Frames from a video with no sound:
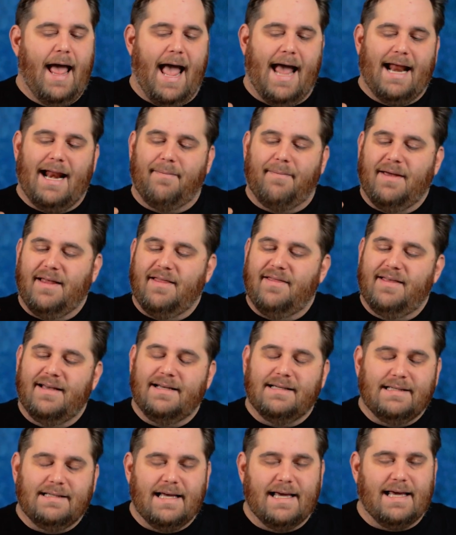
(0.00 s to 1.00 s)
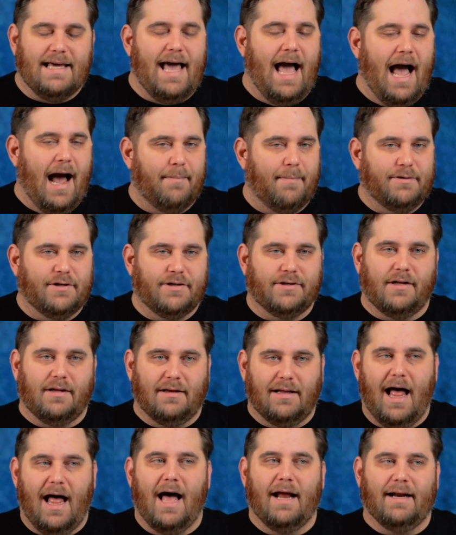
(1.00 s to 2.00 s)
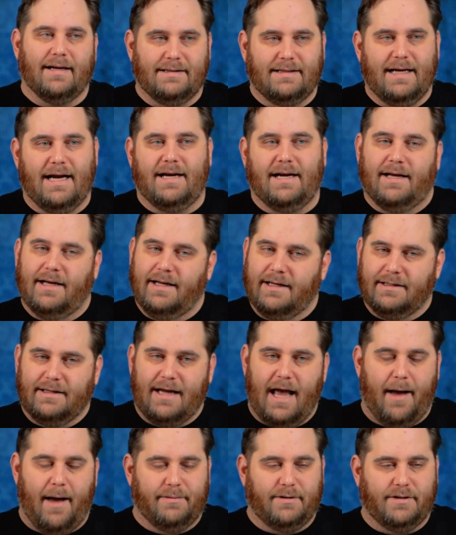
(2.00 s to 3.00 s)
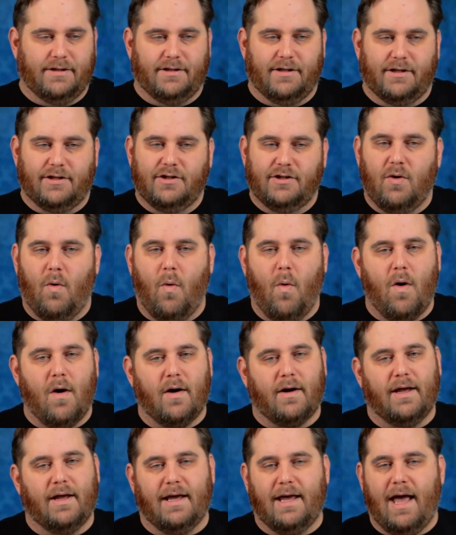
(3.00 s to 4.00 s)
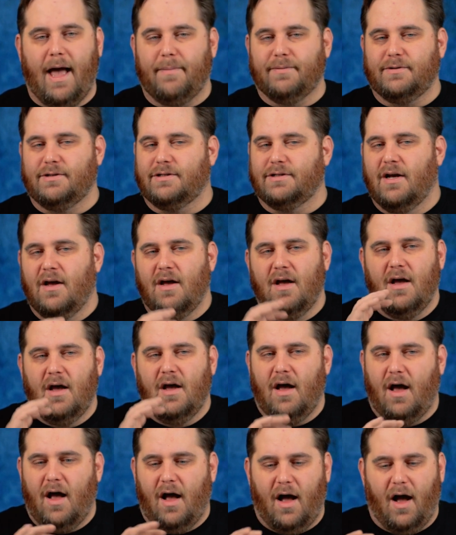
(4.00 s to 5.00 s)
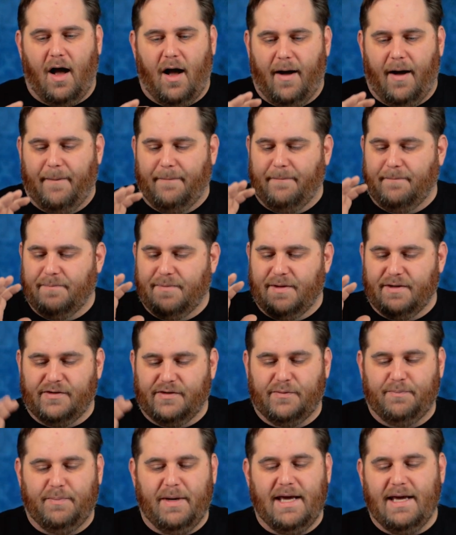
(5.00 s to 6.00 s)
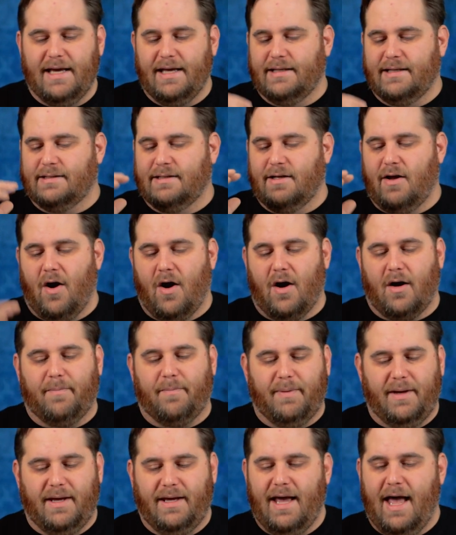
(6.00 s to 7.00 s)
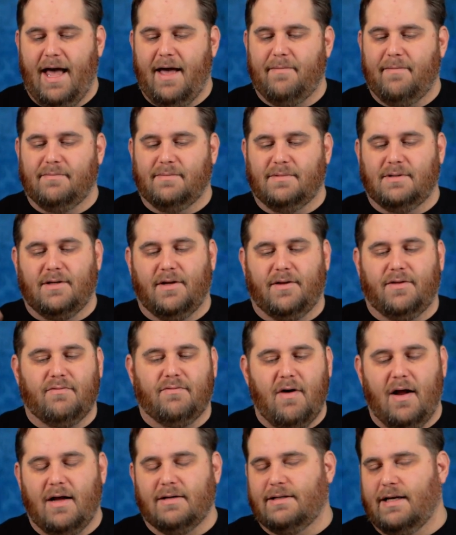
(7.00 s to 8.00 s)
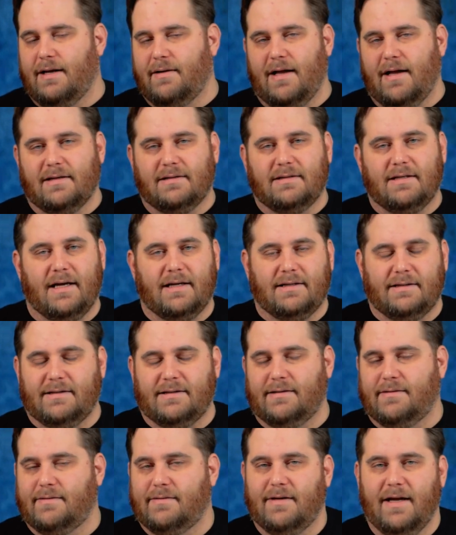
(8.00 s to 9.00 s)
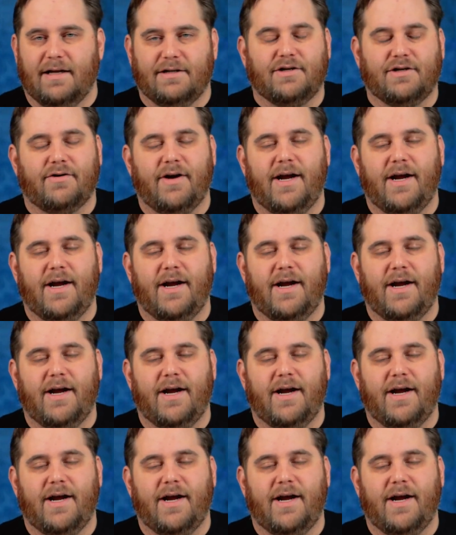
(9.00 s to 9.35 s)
And I mean, this thing captures a lot of data. It captures the torque, it captures um, the speeds, the RPMs, the thrust. It, it's it's it's